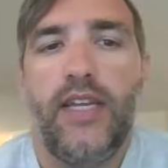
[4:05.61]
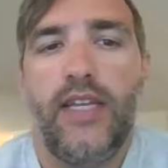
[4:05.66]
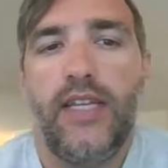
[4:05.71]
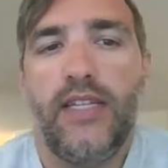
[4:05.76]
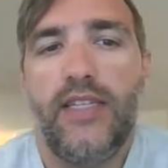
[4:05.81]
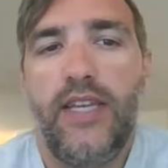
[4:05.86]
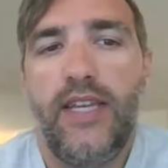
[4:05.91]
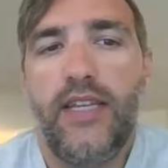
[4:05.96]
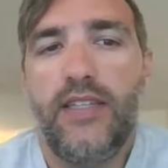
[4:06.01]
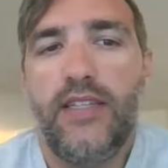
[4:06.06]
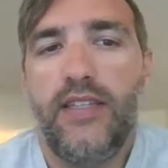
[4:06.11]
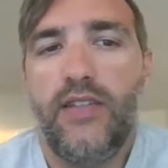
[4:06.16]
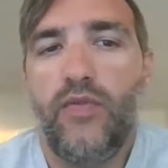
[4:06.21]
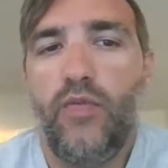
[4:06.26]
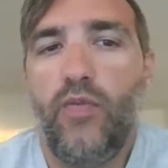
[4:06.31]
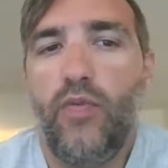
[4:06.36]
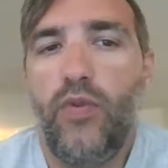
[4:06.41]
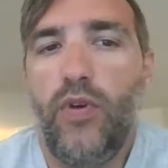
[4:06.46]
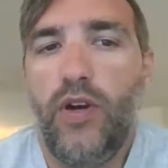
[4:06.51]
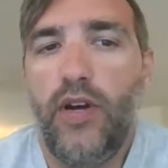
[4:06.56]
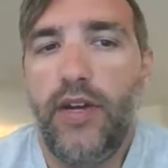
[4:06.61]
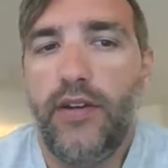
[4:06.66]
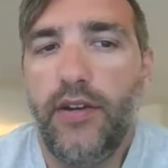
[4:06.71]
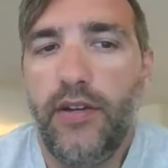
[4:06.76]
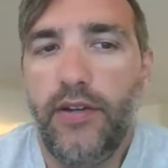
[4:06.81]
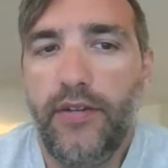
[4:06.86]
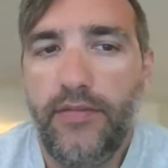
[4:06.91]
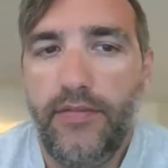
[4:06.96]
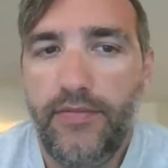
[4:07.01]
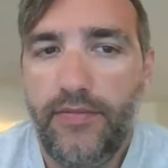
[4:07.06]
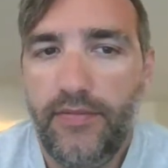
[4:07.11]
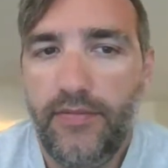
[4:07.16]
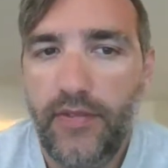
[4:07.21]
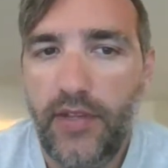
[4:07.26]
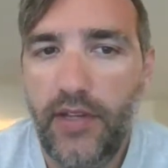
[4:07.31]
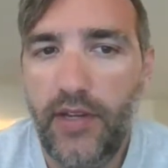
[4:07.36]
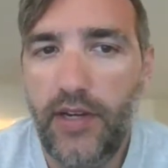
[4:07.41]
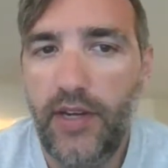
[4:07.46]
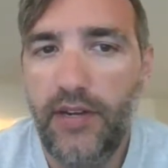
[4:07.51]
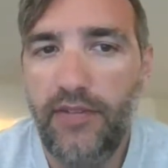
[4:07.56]
It takes in water,
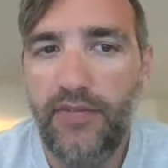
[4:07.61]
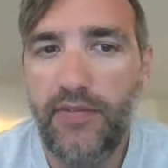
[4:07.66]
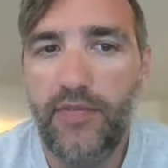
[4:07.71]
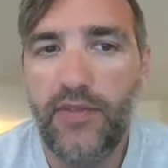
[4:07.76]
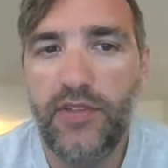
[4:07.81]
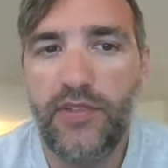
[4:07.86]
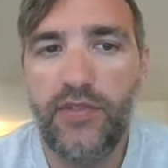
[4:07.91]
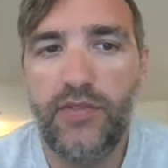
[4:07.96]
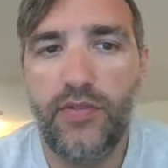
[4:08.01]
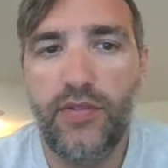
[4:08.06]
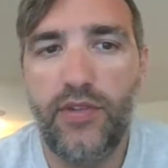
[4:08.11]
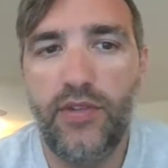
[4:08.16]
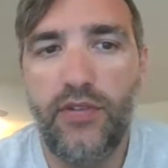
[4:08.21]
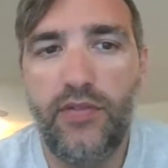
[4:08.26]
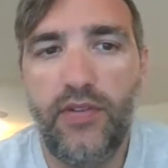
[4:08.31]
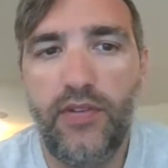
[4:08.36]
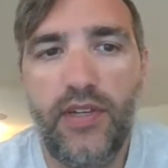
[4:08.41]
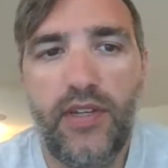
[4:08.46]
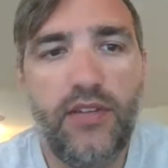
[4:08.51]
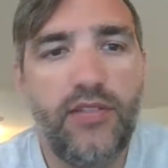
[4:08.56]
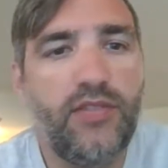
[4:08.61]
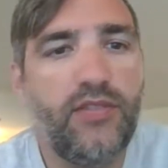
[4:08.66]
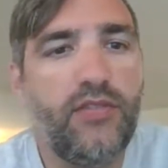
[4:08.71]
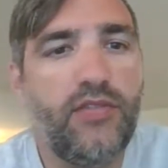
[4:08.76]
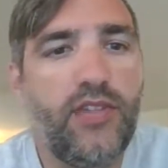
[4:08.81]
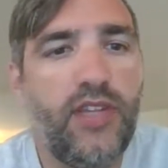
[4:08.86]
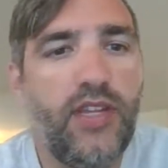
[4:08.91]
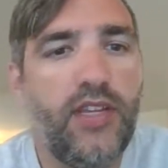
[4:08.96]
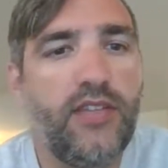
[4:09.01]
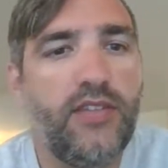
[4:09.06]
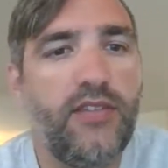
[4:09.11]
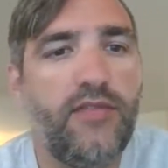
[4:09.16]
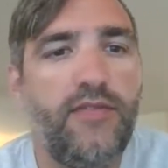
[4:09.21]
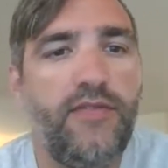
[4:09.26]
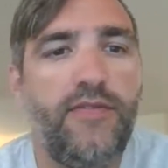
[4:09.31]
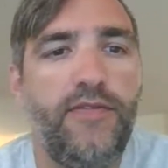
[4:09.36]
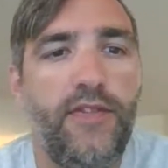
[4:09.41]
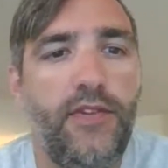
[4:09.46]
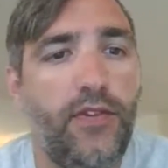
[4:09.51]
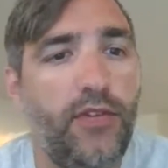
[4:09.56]
all right, from the soil, and also takes
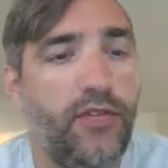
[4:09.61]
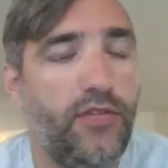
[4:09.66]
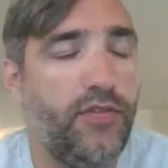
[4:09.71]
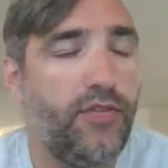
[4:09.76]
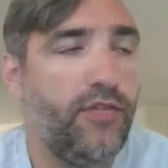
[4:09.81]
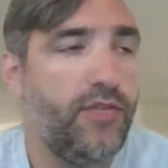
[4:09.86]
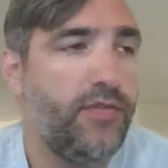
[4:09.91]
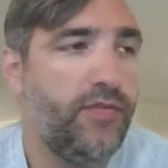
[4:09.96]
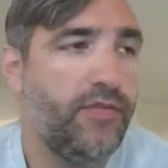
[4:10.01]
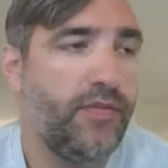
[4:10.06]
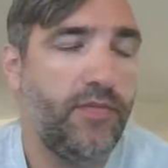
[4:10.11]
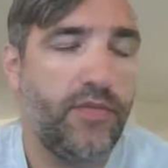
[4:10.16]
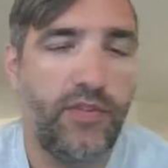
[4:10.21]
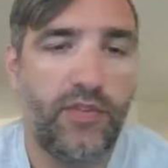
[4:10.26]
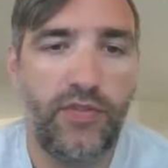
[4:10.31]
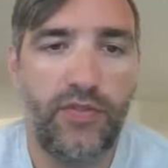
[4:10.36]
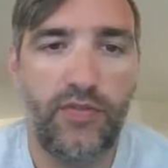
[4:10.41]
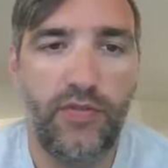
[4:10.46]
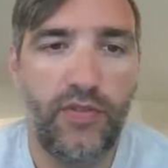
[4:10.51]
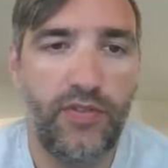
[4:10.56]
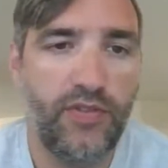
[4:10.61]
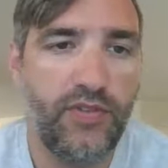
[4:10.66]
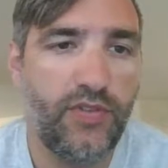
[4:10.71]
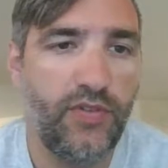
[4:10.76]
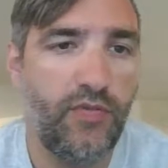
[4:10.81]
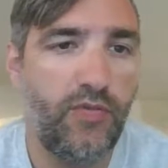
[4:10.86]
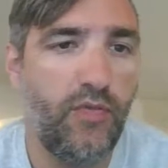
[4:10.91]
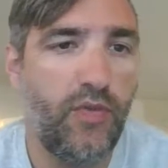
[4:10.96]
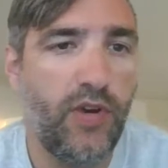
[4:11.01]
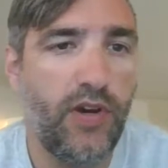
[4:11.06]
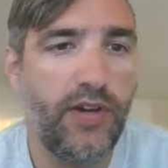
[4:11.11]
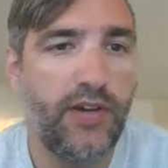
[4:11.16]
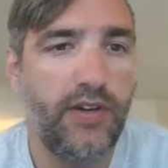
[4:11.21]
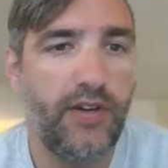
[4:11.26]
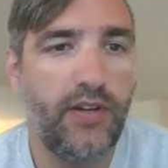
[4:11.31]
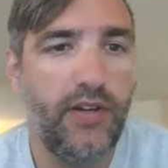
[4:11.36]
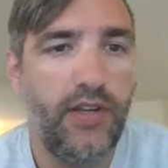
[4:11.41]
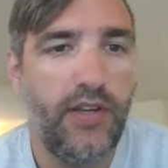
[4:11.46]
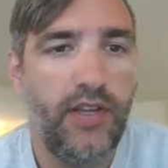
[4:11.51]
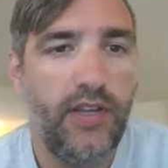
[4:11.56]
in food from the soil. So
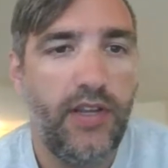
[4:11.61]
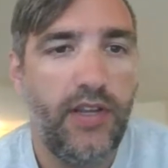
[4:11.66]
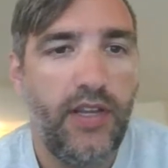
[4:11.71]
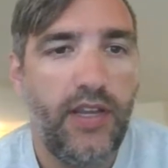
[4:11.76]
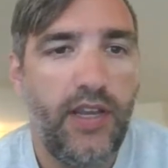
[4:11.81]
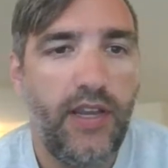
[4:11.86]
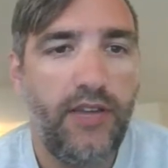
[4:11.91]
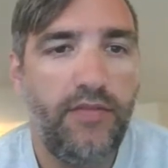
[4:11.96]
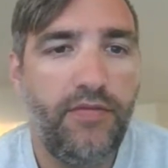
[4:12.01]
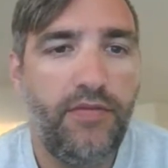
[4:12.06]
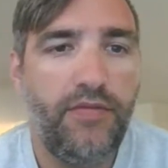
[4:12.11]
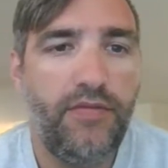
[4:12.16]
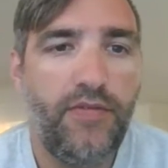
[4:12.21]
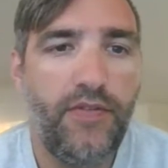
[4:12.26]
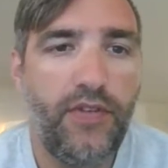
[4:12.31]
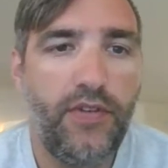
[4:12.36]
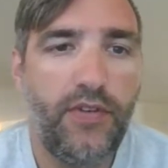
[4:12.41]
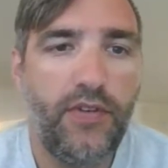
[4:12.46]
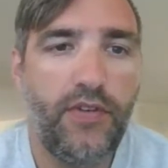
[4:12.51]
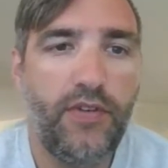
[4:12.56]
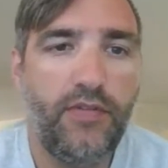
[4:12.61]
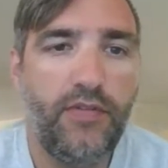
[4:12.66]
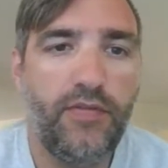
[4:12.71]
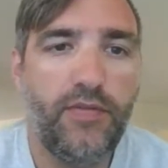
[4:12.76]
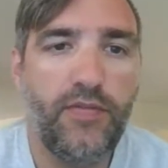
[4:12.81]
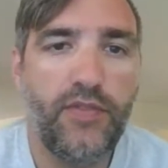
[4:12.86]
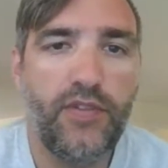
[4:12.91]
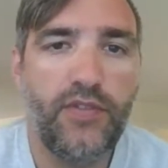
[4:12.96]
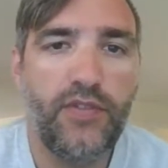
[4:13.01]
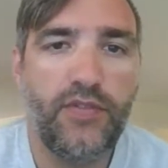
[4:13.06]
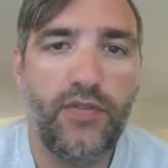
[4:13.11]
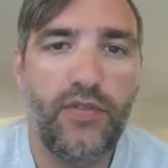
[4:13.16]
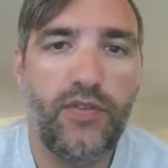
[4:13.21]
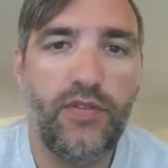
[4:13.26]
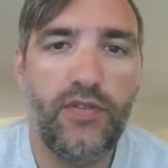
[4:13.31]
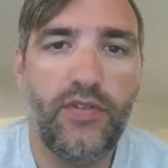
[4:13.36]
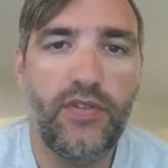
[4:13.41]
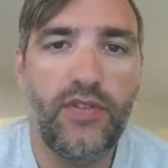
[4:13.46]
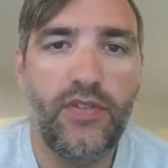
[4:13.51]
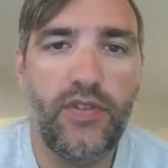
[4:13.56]
water and food from the
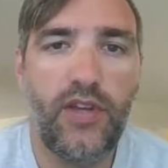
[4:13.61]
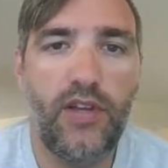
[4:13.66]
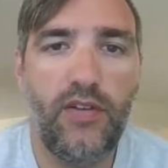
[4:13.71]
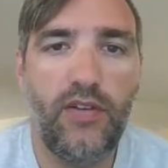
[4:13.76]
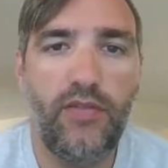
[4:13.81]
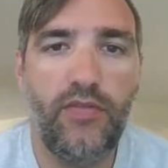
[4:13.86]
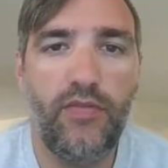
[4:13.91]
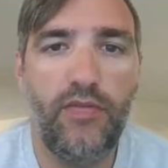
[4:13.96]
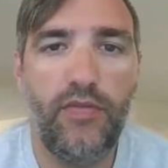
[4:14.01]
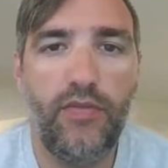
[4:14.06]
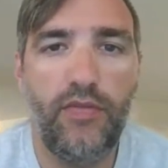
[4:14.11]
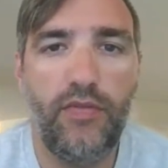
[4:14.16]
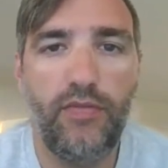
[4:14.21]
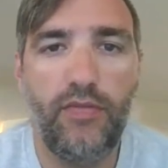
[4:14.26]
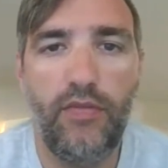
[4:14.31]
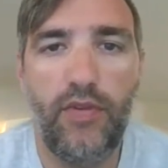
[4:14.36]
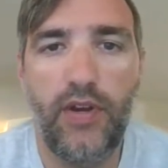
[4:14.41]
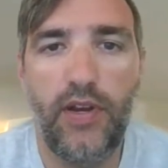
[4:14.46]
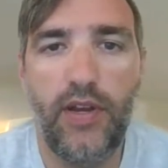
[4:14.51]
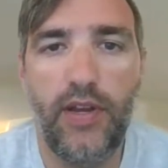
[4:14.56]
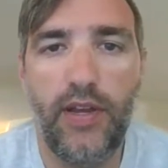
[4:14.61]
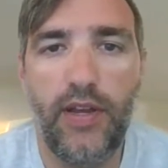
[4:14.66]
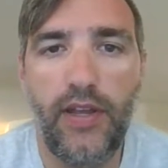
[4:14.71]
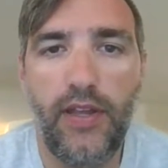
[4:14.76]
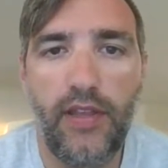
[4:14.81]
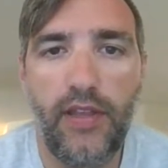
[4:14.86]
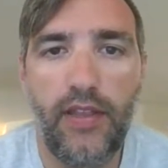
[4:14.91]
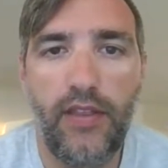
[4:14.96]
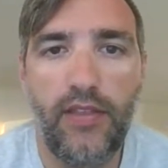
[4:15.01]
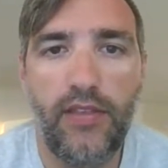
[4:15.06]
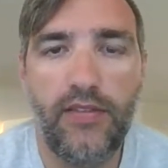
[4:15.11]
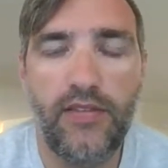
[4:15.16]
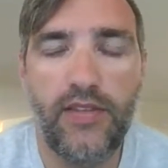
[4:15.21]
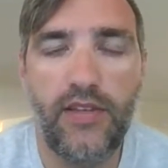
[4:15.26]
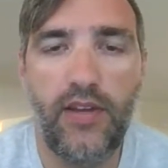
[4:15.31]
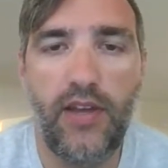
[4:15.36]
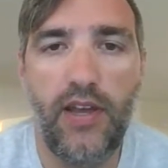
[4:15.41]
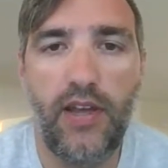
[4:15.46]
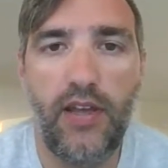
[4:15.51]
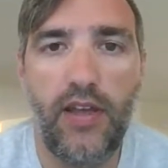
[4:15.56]
soil is how
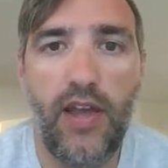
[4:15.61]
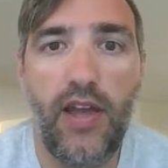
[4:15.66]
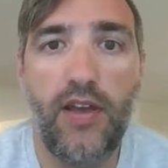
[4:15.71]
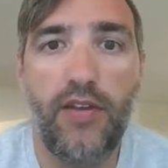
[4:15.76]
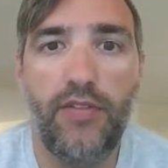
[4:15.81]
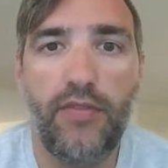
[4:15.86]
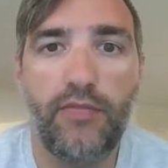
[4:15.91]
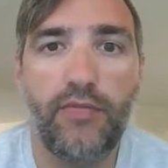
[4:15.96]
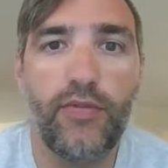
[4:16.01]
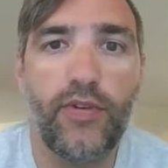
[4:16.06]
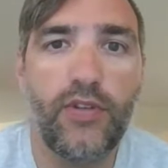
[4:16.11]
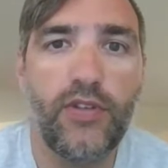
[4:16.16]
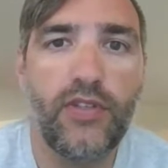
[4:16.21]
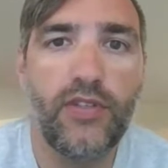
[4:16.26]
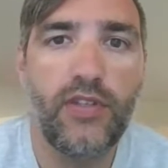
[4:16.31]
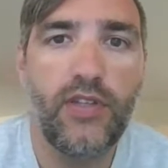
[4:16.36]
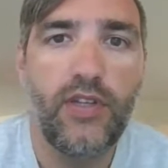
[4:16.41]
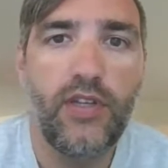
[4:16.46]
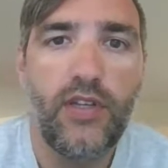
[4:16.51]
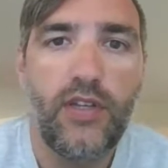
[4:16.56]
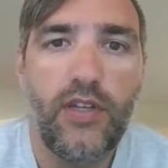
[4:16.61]
the roots